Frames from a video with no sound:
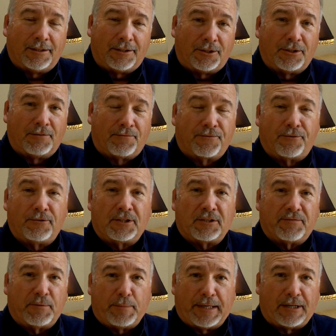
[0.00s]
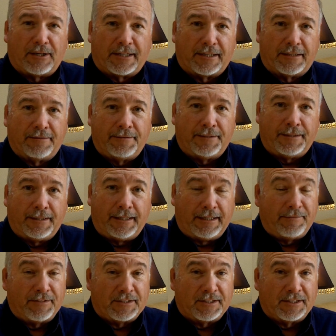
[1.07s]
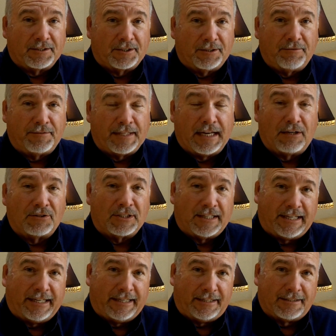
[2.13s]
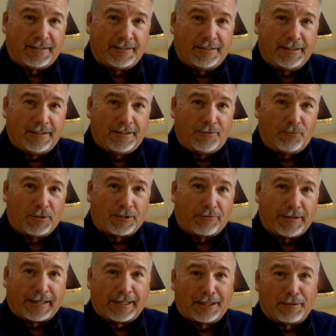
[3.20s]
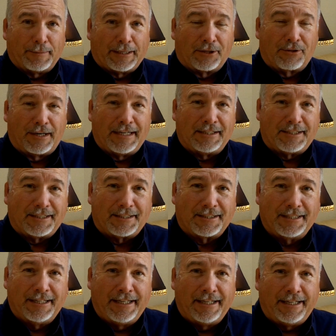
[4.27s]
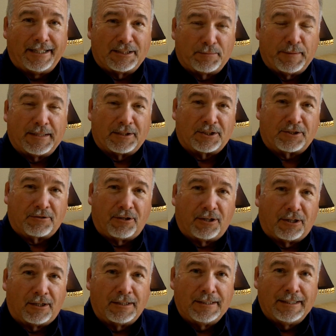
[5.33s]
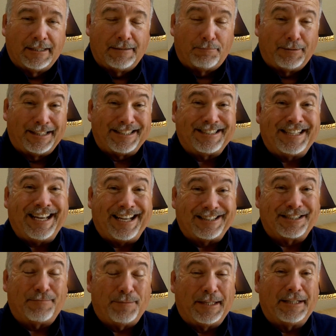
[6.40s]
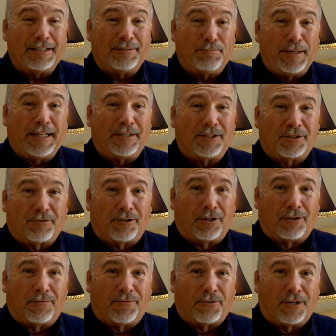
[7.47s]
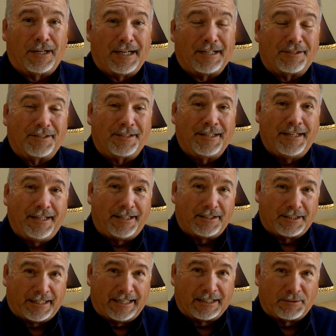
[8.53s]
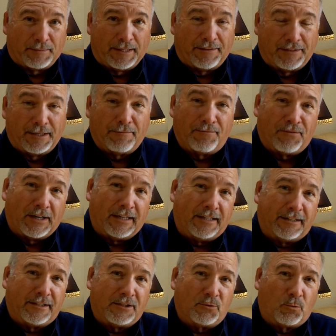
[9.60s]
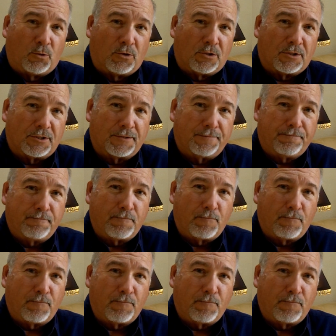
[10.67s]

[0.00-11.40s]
the good fruits of America even since 2008 with our economic crisis, it's been a struggle, but this hasn't been as big a struggle for us as it has been them fighting these wars.